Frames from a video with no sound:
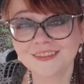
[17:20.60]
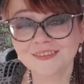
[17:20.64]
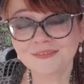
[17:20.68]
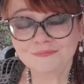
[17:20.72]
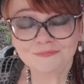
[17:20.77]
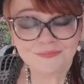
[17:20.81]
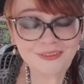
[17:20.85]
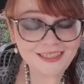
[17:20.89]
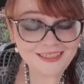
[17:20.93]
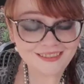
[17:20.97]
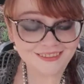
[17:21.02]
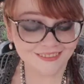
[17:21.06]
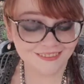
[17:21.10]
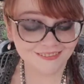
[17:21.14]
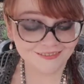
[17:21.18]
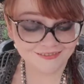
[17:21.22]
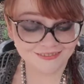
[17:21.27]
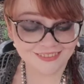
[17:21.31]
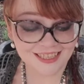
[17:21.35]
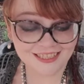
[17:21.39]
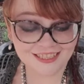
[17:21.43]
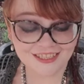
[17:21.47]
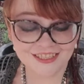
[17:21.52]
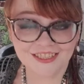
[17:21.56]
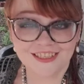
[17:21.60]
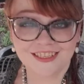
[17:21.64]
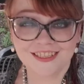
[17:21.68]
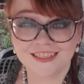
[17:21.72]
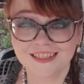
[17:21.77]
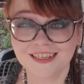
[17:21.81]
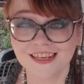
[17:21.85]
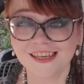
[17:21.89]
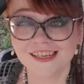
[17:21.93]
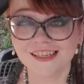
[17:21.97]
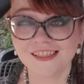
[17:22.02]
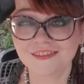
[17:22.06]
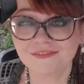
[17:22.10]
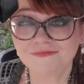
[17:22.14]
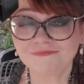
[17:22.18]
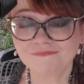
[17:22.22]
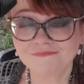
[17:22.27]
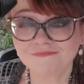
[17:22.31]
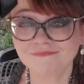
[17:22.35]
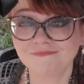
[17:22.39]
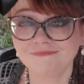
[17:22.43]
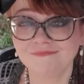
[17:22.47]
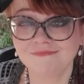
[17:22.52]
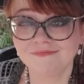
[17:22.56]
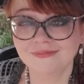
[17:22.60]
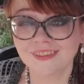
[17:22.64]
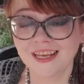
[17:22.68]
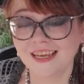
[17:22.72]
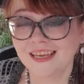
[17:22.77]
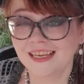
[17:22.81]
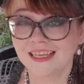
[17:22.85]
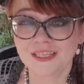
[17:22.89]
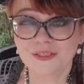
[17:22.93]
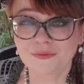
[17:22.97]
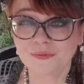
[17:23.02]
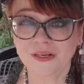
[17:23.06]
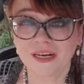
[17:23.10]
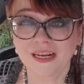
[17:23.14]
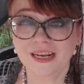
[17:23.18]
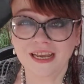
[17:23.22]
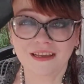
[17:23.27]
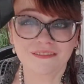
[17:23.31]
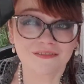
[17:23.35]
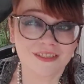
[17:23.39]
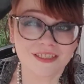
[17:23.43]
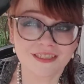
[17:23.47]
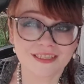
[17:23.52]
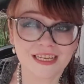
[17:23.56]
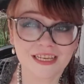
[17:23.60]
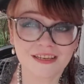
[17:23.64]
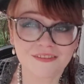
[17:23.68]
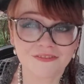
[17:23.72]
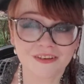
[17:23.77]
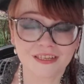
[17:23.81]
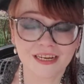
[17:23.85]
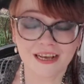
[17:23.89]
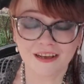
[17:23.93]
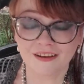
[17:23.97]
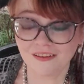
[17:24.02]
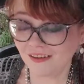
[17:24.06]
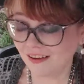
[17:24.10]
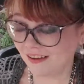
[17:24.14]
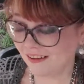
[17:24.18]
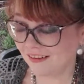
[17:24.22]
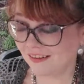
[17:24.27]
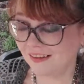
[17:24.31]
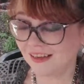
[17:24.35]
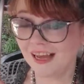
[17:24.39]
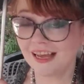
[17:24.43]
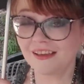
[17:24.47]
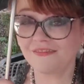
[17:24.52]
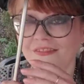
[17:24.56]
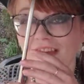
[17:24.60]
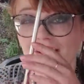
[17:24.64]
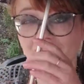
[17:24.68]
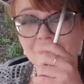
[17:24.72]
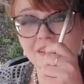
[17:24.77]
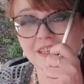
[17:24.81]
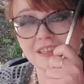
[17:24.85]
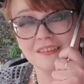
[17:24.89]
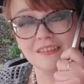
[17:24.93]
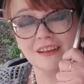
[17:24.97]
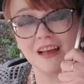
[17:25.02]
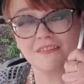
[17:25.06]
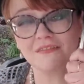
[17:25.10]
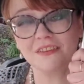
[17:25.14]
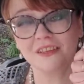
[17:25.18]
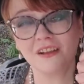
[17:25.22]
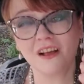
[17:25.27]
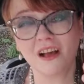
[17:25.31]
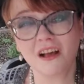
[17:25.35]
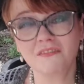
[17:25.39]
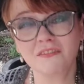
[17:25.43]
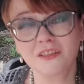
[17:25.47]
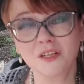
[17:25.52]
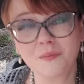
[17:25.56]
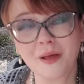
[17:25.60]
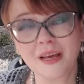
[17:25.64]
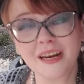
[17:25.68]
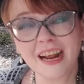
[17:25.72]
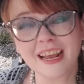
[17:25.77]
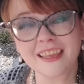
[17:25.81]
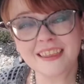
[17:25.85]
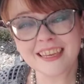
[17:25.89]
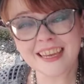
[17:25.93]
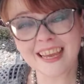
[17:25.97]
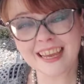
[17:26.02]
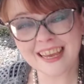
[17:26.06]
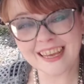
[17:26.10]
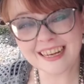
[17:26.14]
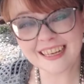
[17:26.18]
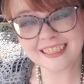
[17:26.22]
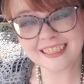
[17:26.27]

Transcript: But that's just, I guess, what I have to say for now. I feel awful about it. I think I gotta